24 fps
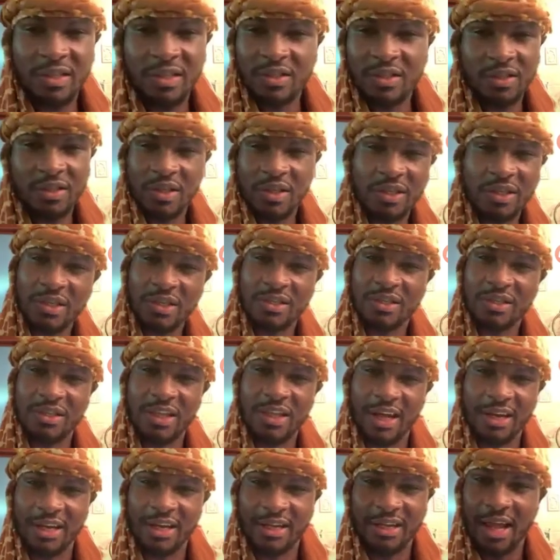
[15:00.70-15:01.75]
This is
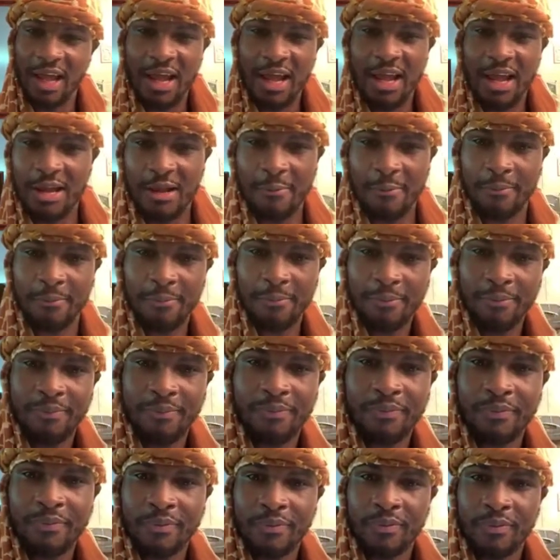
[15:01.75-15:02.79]
not a game.
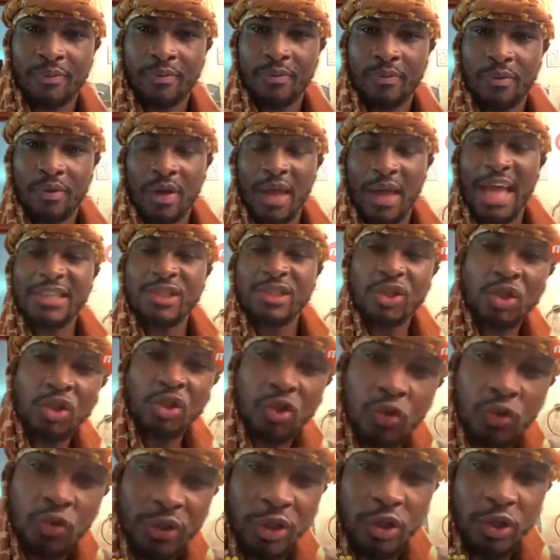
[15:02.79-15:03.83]
As
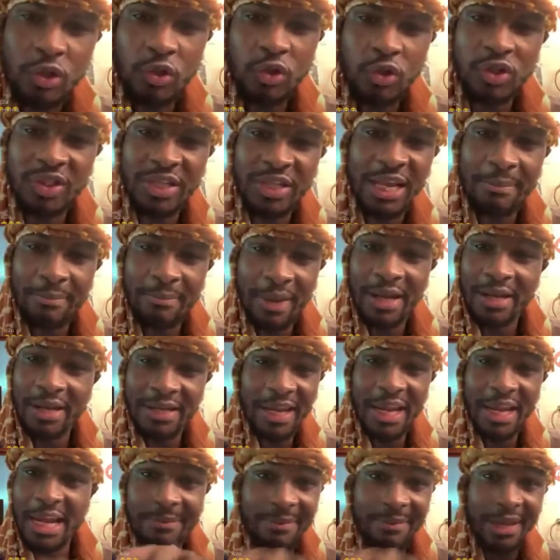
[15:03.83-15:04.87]
soon as you say
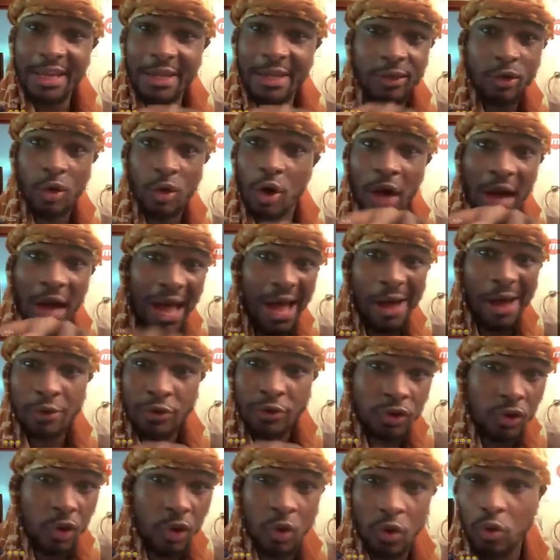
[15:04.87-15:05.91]
my name in your
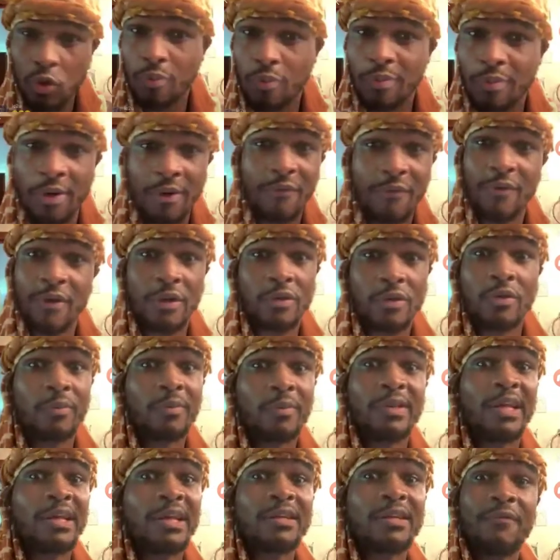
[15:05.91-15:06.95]
house, oh motherfuckers
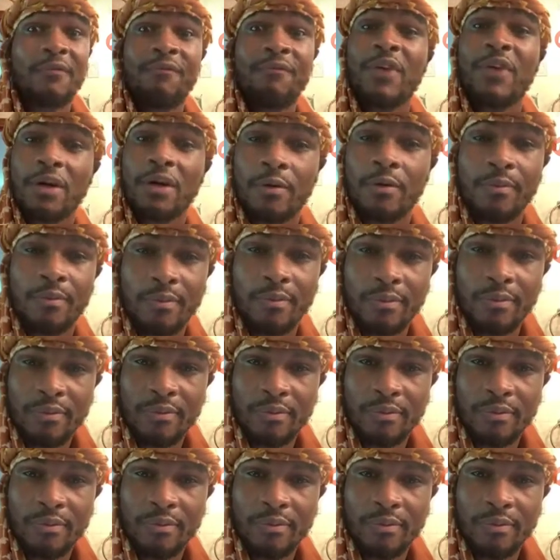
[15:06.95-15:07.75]
gonna be like, fuck.